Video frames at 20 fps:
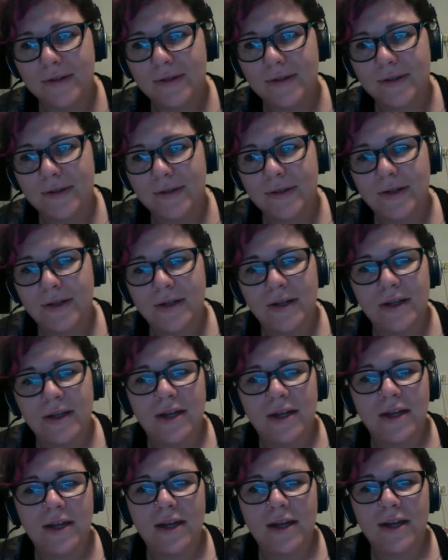
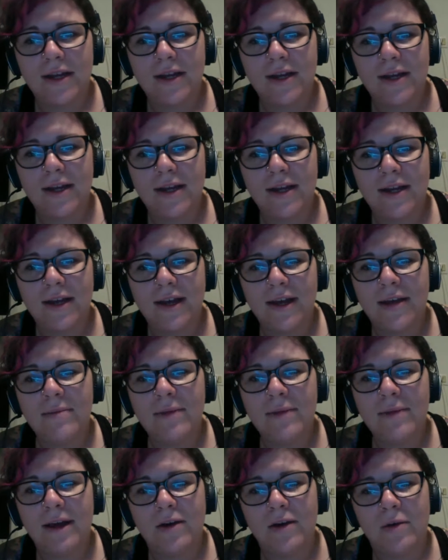
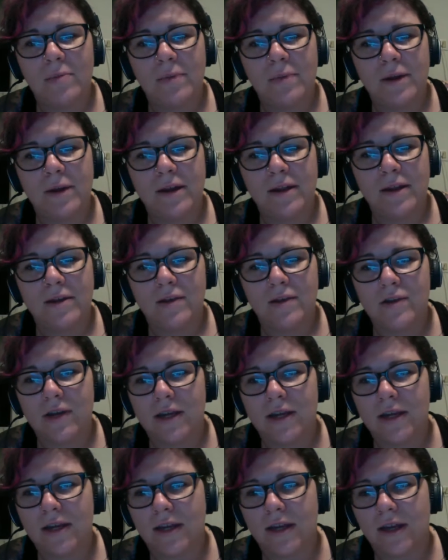I'm not opening this
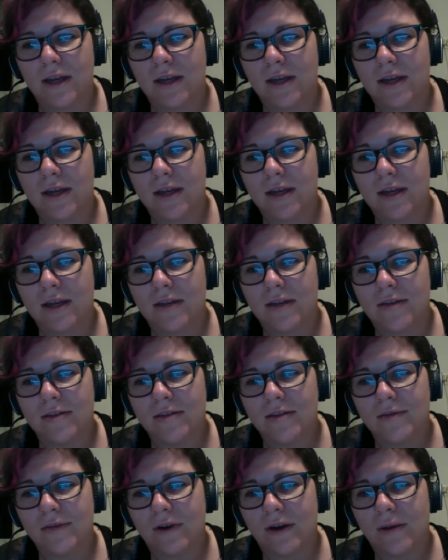shit again in
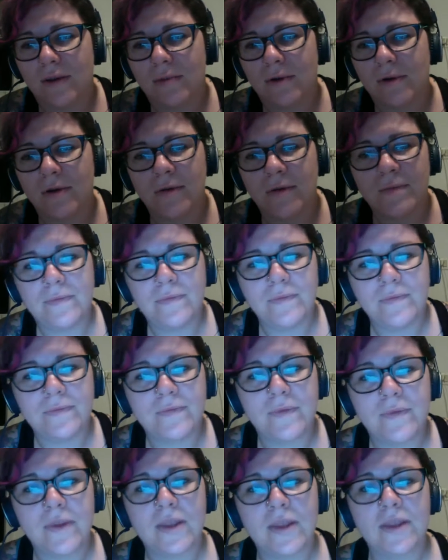Safari, bro.
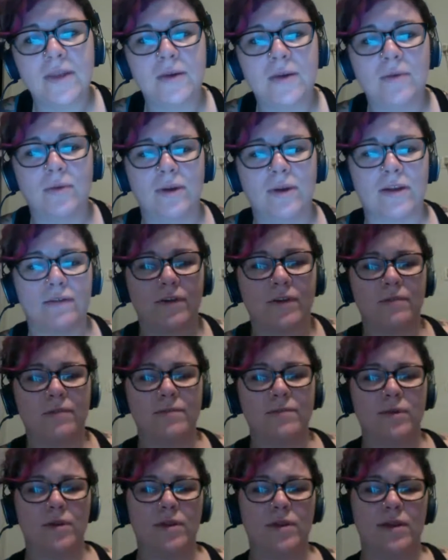Whatever.
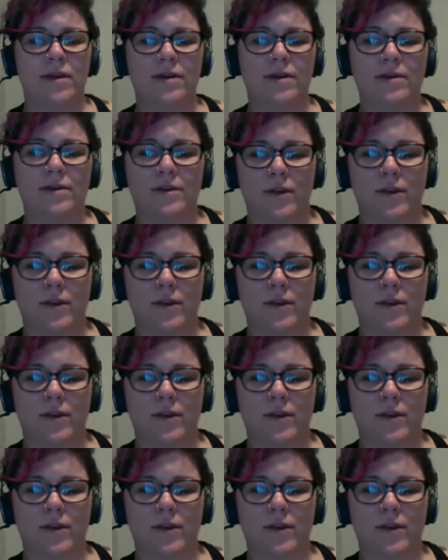You're there. You're great.